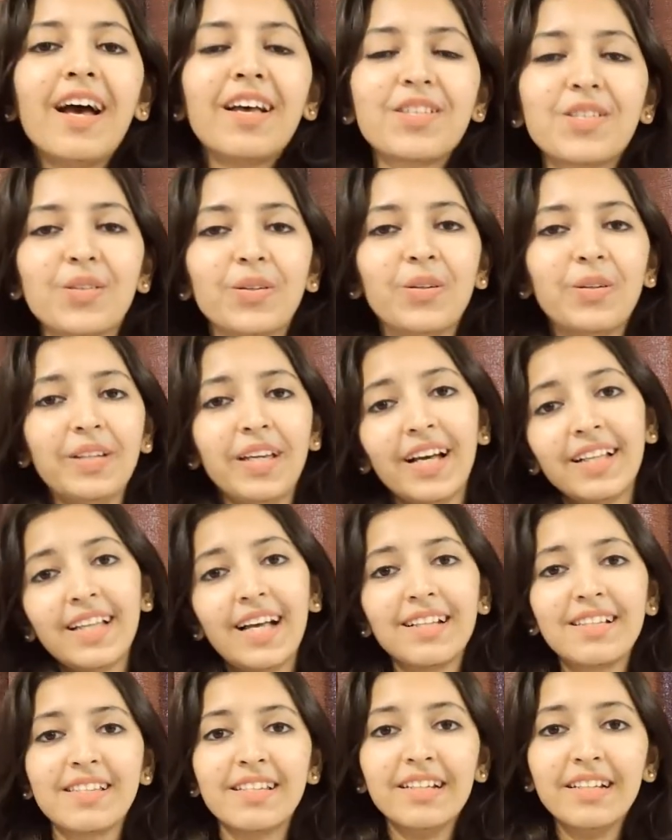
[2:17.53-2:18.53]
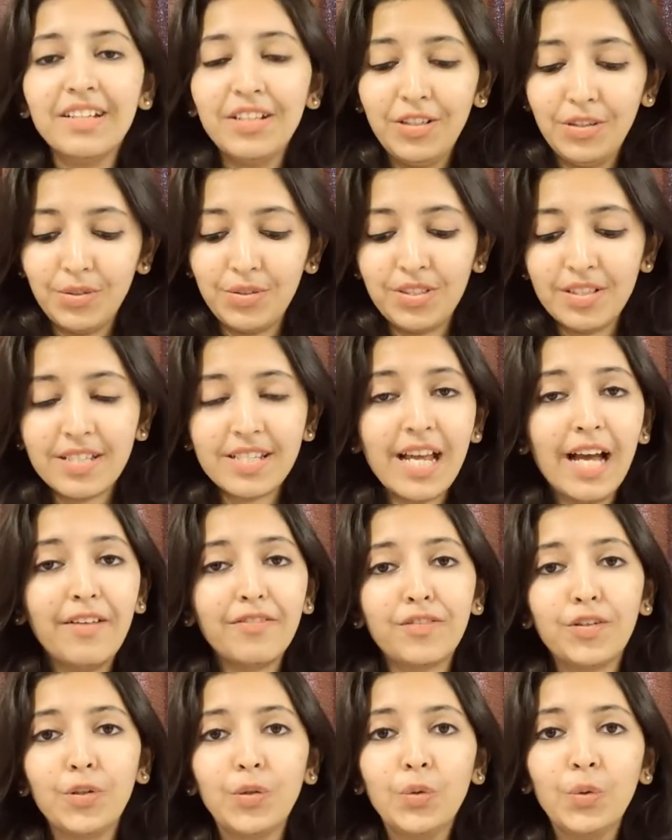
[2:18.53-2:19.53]
So yeah, that's it. You just
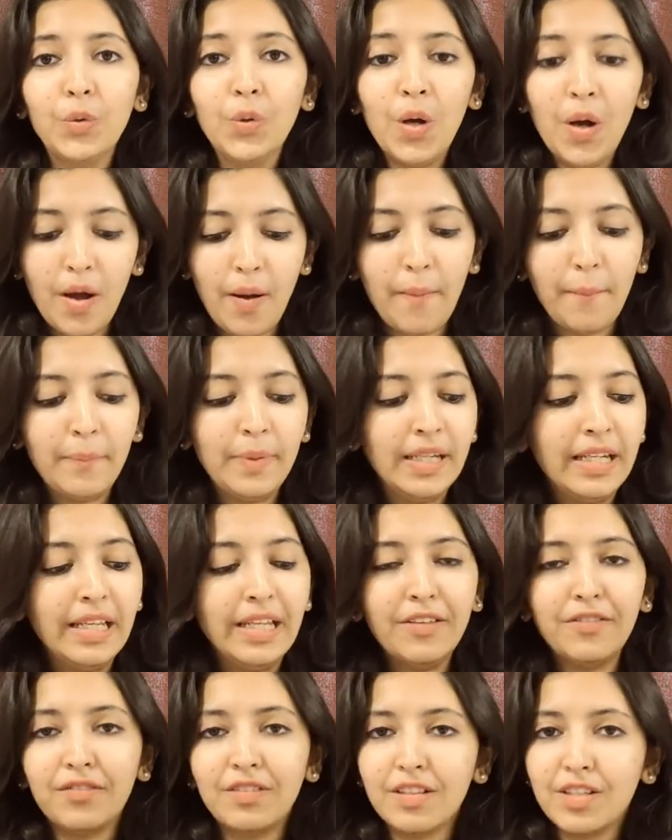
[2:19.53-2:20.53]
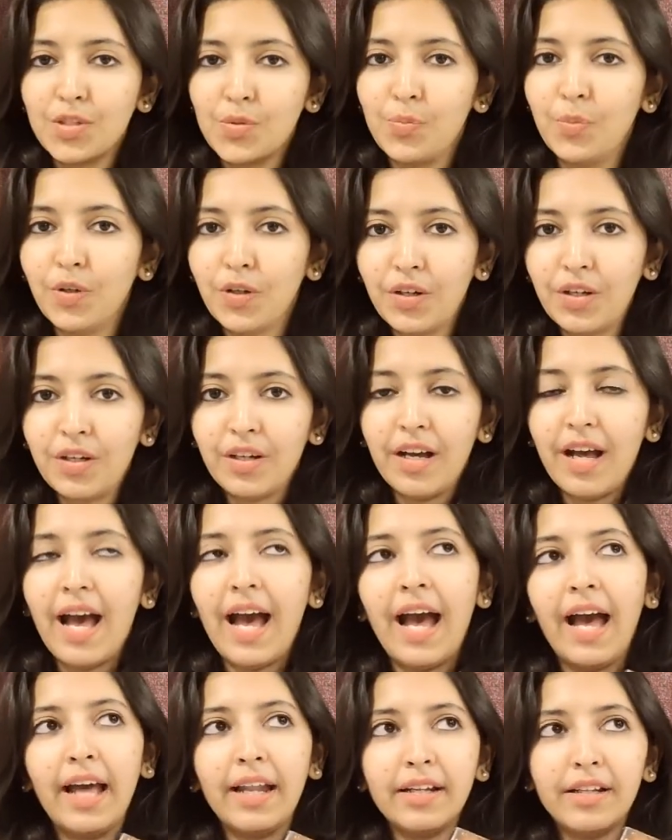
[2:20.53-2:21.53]
have to believe this book
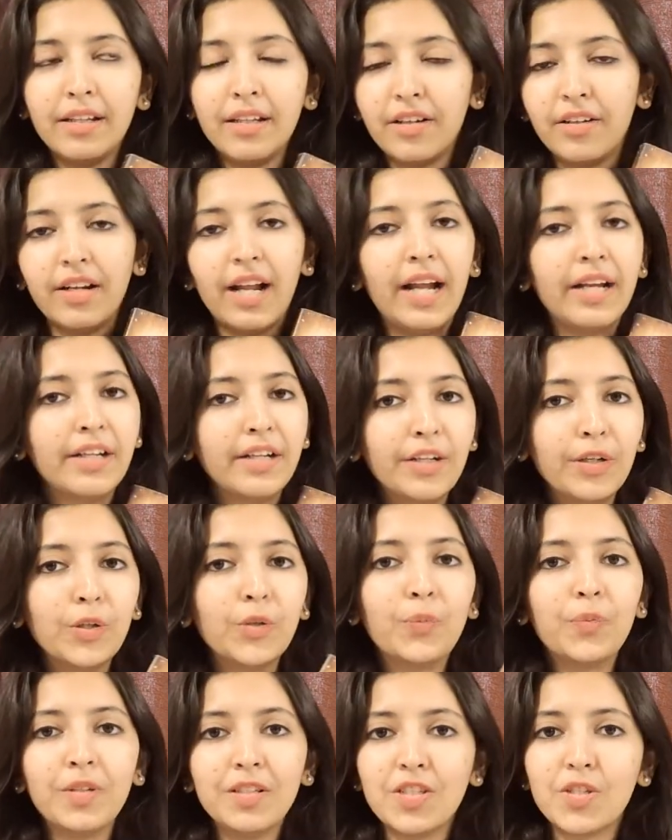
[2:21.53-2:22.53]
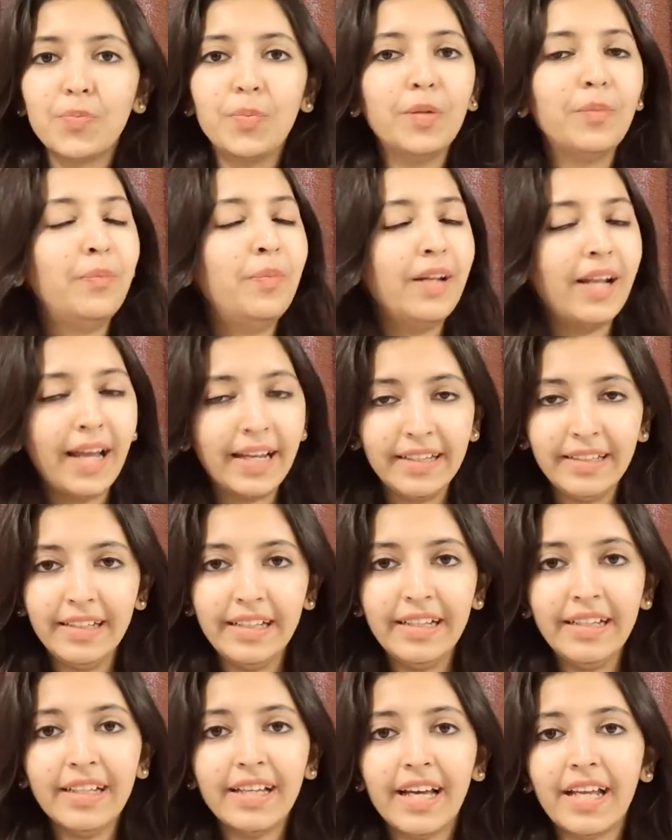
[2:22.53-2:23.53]
and the gratitude principle
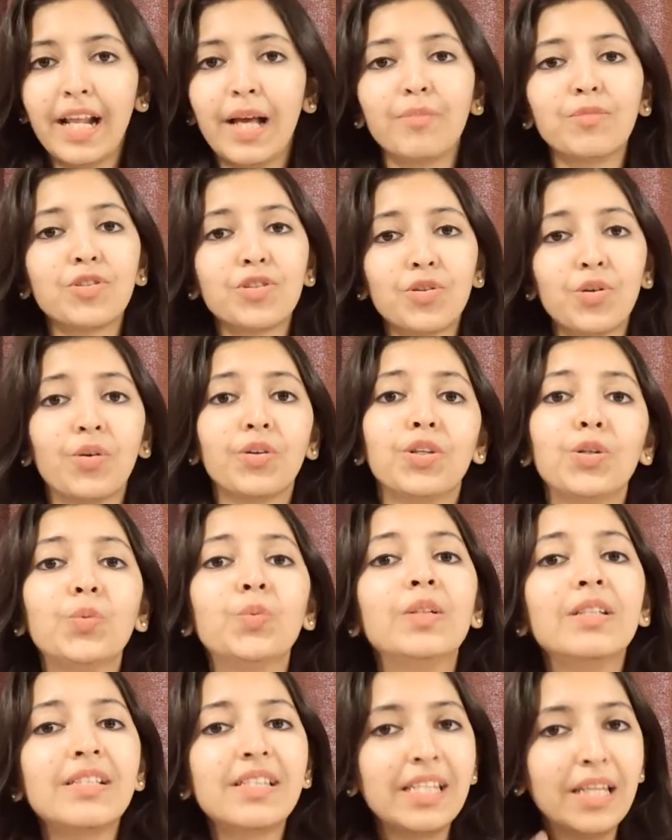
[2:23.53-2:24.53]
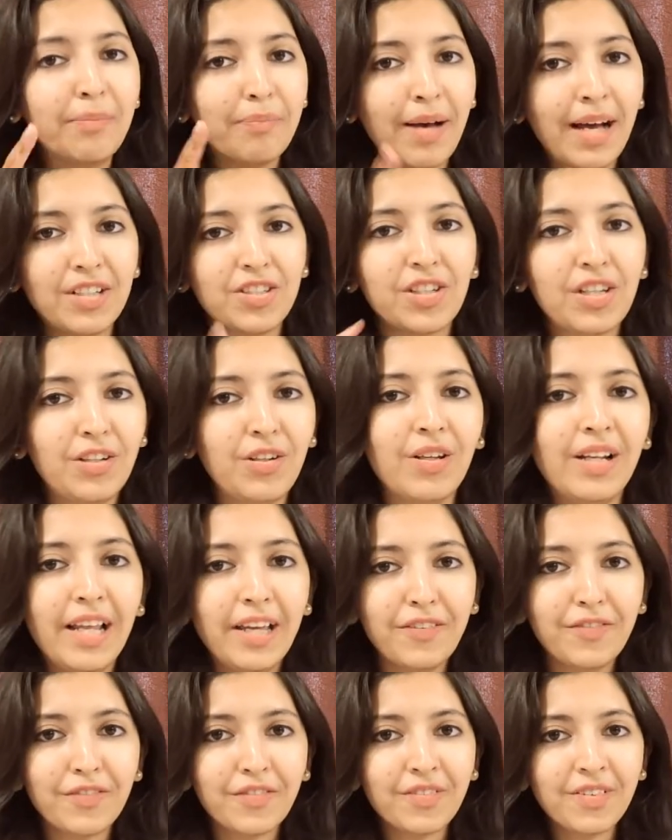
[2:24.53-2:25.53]
blindly and I'm sure you will see magic in your
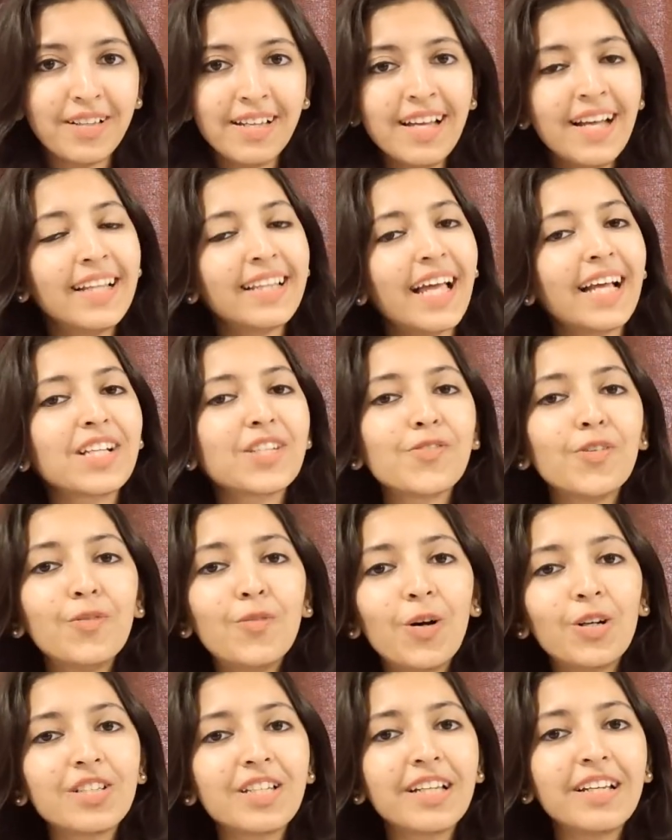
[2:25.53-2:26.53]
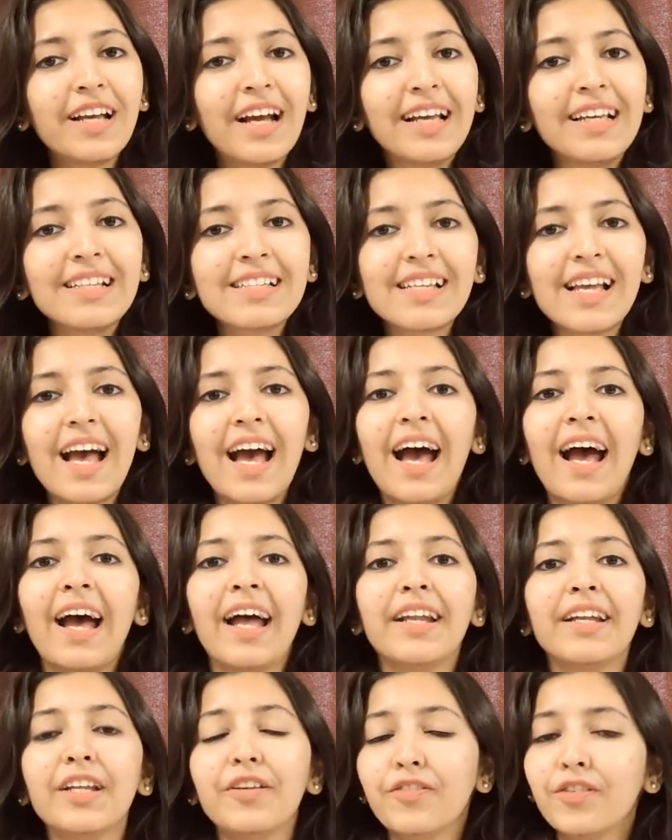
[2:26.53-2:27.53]
life. Thanks for watching guys
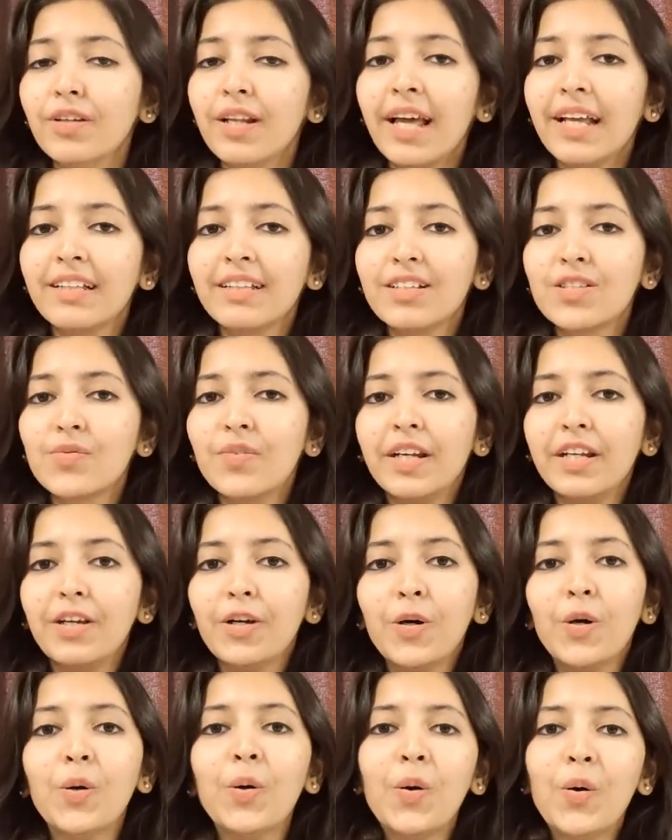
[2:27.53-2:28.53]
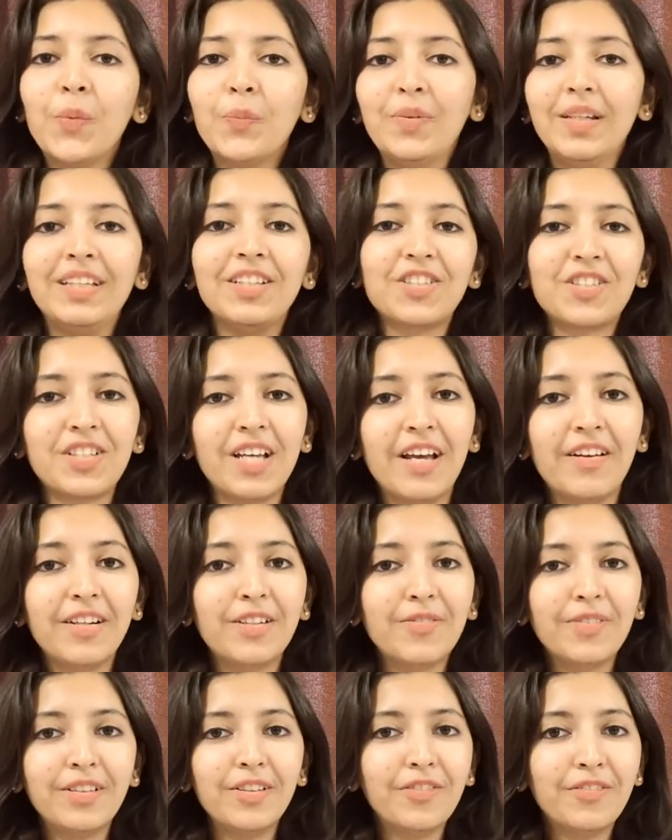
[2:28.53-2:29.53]
and if you like this video, please share
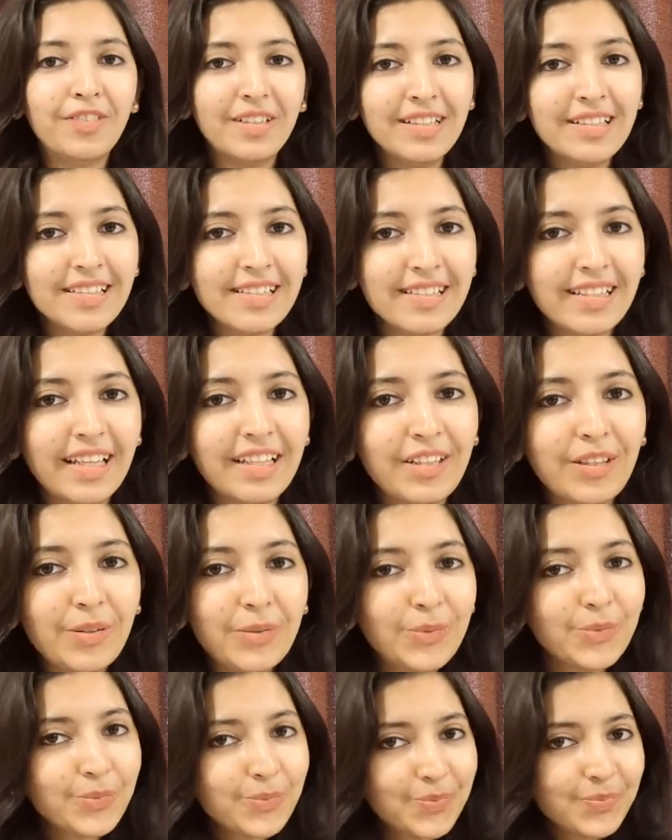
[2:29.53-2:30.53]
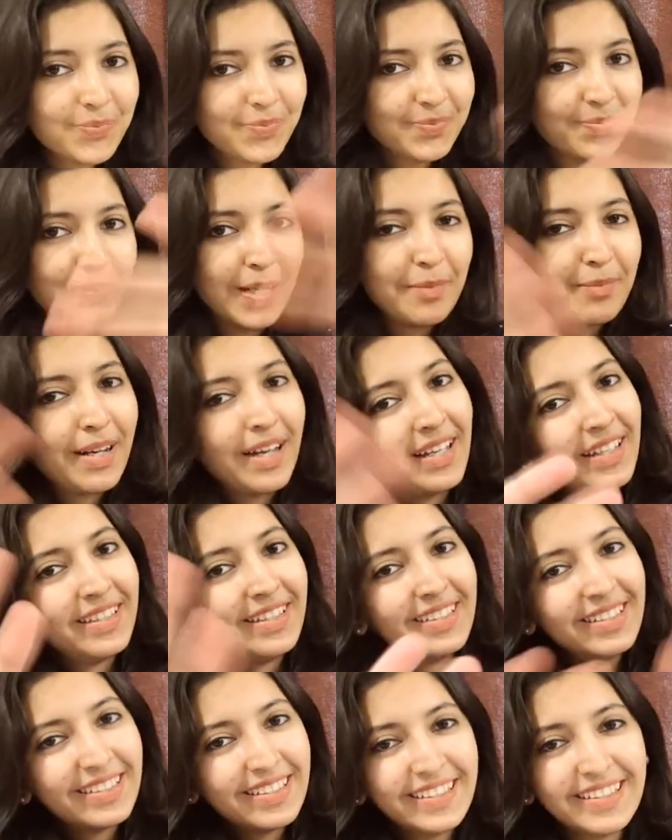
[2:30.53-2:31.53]
it with your friends. Thank you. Bye
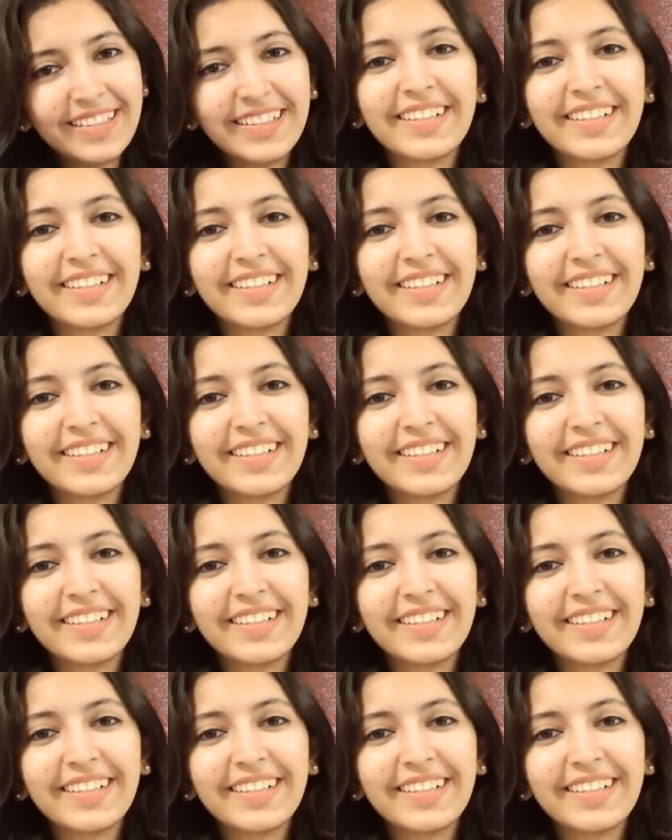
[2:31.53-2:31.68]
bye.